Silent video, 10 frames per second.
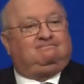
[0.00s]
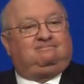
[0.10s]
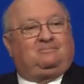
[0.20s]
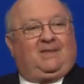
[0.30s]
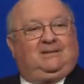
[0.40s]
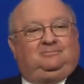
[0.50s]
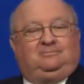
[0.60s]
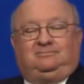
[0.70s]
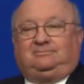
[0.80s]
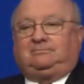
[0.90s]

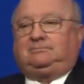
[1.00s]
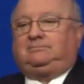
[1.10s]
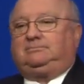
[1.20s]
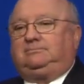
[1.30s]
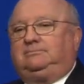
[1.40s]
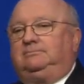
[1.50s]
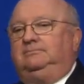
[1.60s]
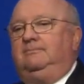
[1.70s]
(no one is talking)